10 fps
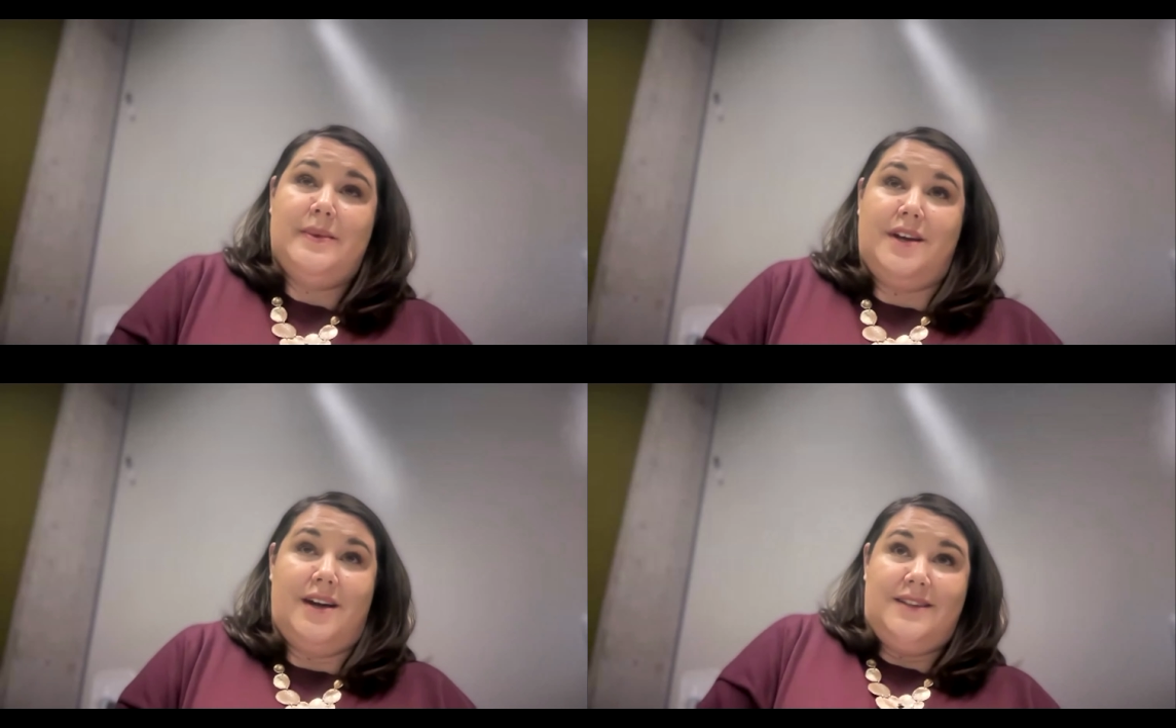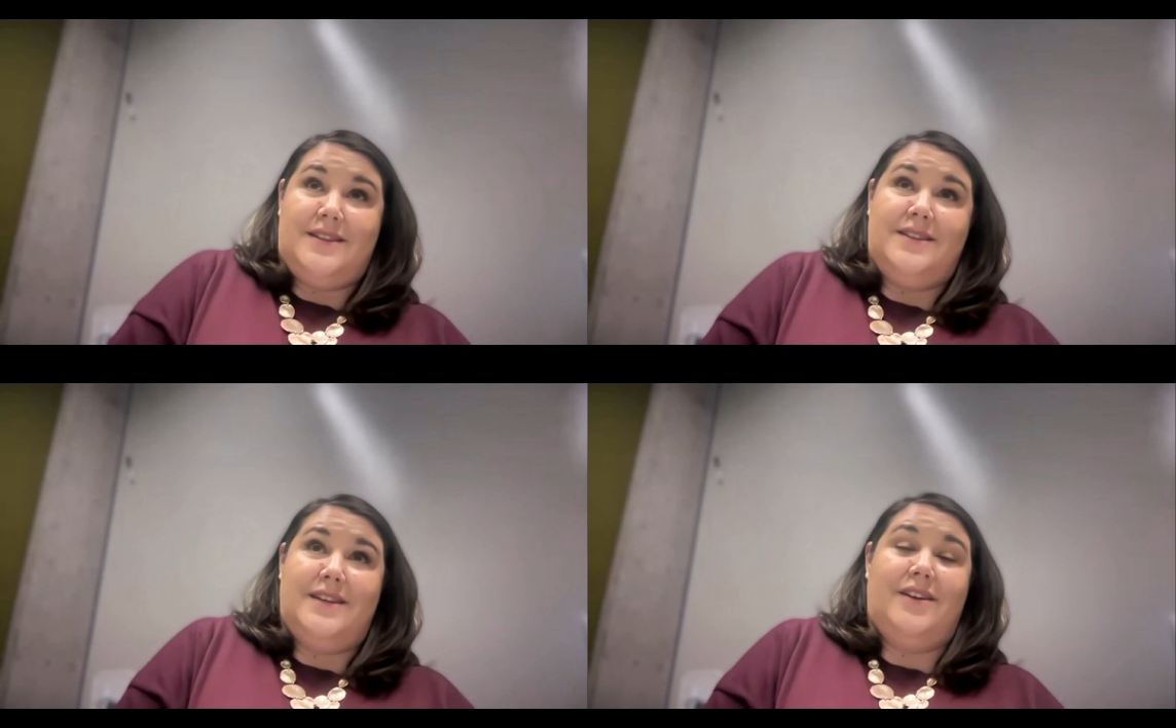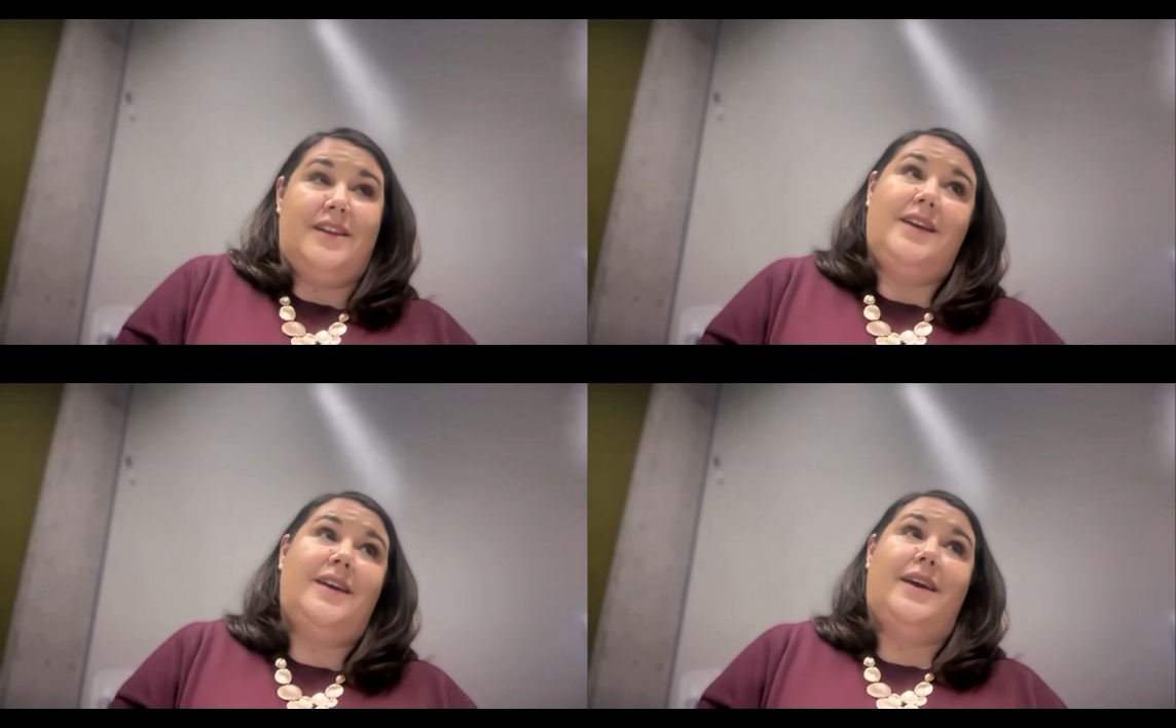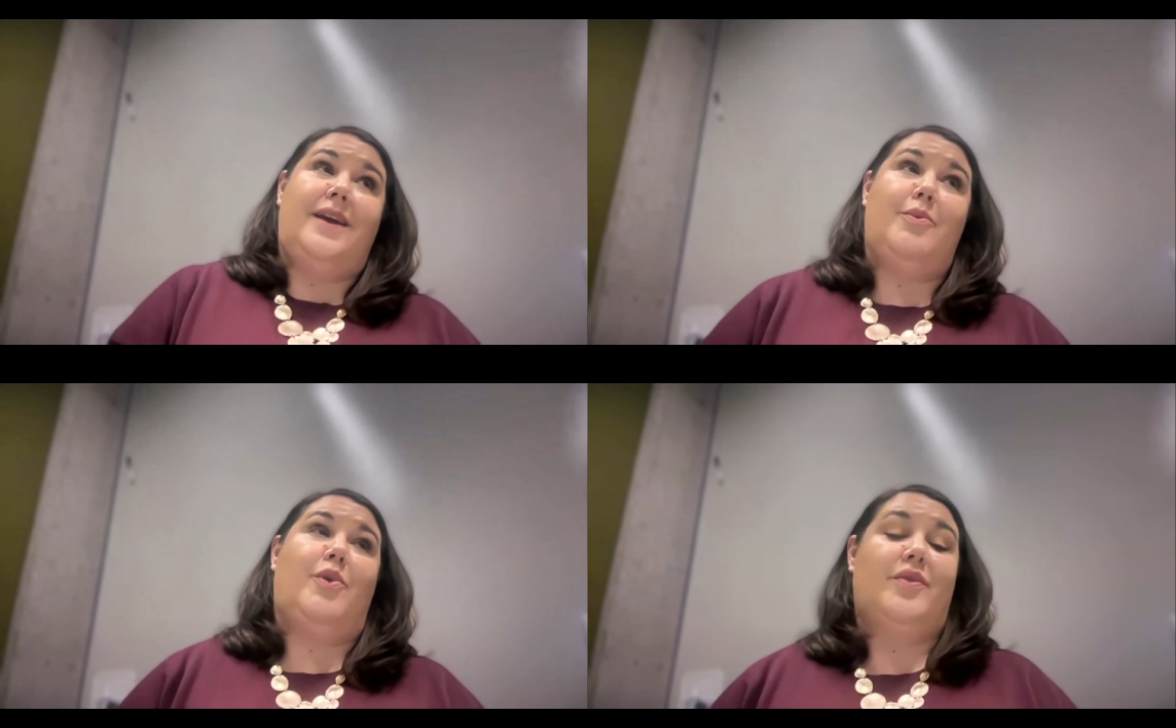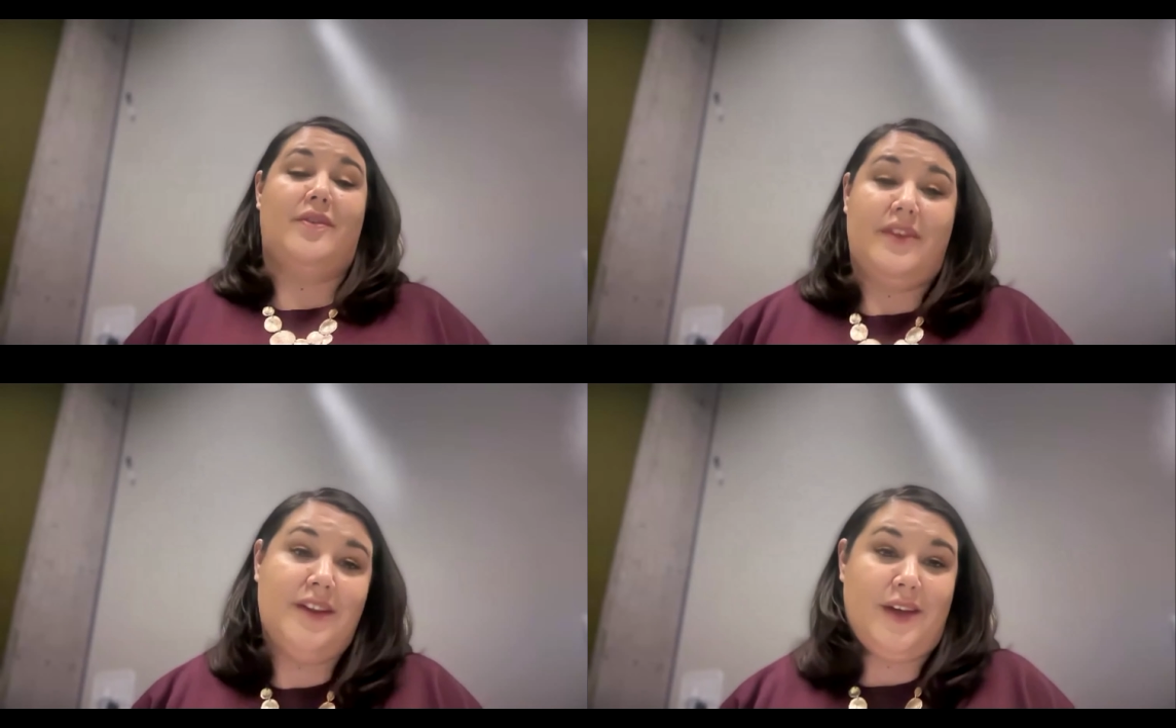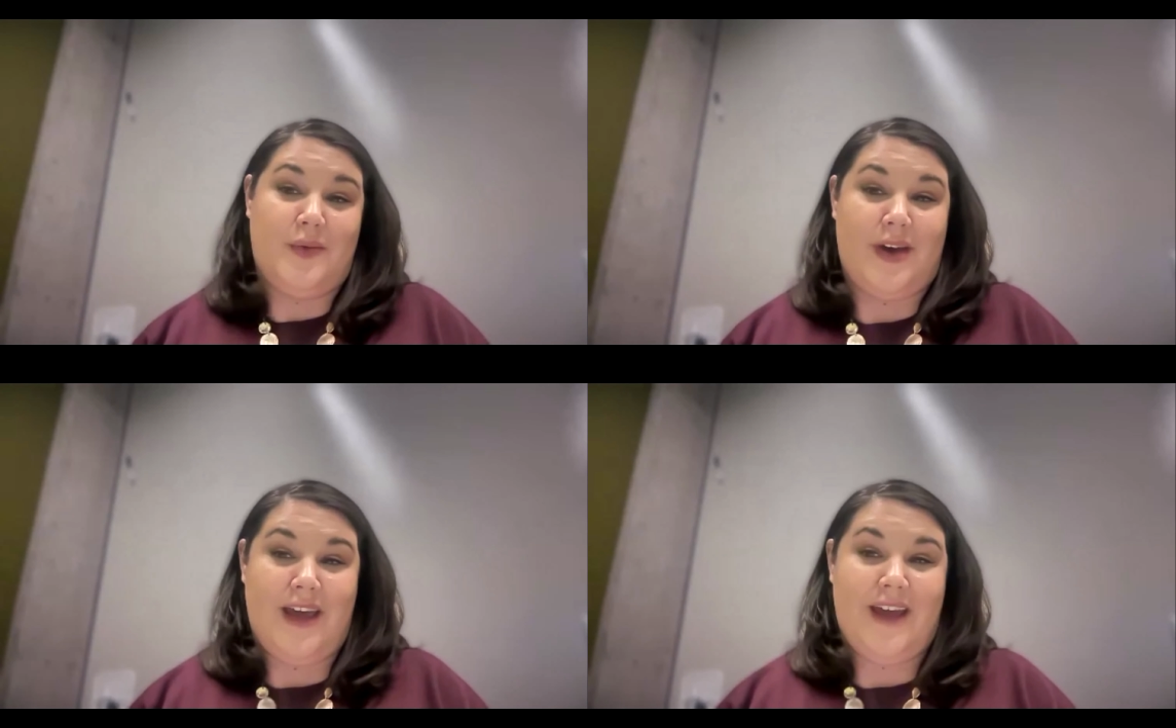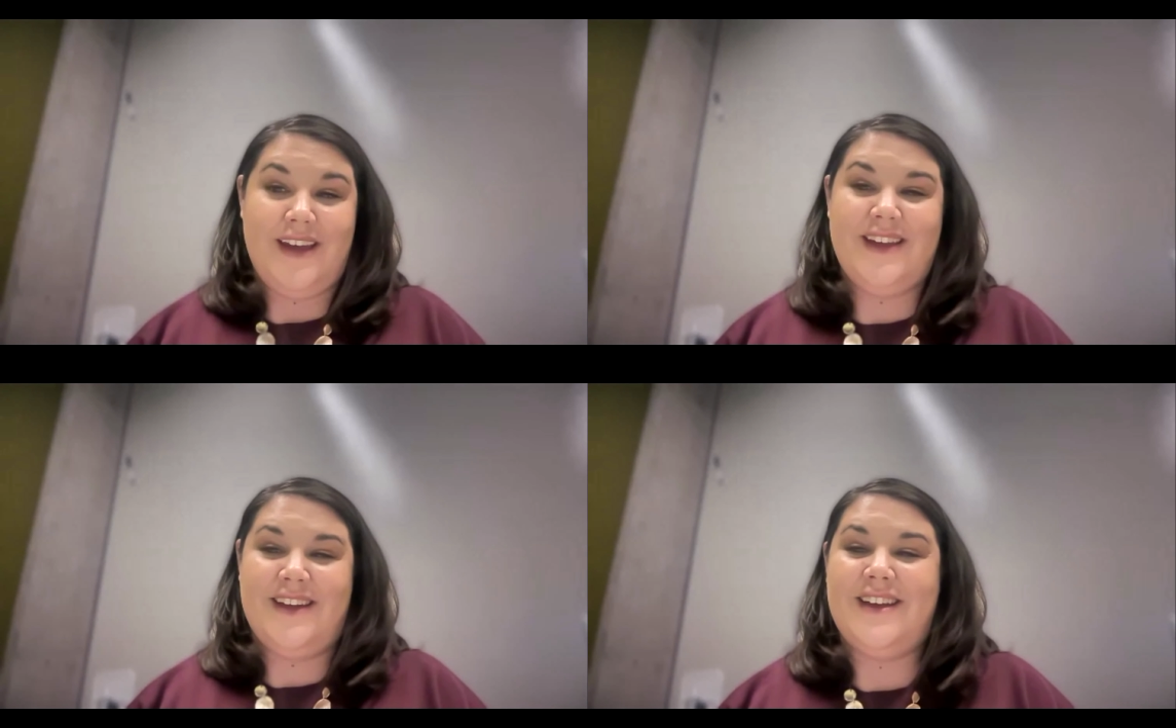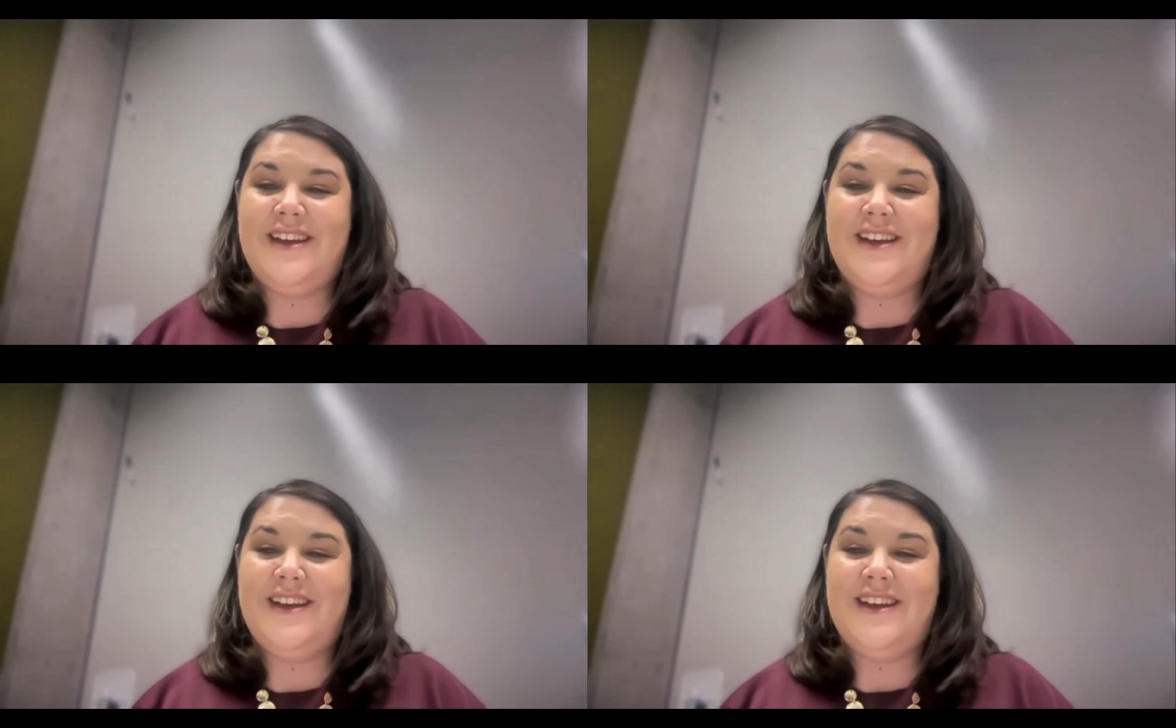but not necessarily a more fulfilling way.